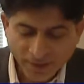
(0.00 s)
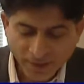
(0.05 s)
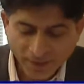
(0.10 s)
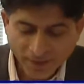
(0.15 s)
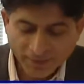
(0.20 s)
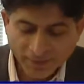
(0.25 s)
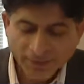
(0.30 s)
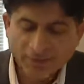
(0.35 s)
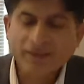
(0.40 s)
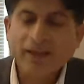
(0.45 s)

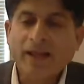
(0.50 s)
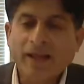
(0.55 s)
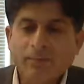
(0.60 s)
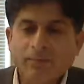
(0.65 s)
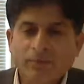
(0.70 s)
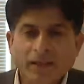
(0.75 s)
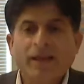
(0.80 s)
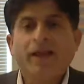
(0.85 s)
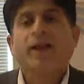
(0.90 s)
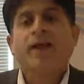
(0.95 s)
and
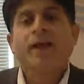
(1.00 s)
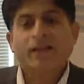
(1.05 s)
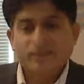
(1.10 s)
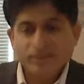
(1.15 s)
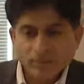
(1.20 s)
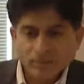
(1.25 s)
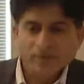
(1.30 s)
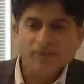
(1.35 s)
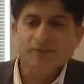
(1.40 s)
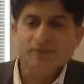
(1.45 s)
help their
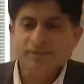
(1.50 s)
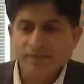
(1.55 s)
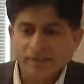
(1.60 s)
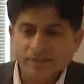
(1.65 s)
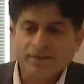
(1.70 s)
customers in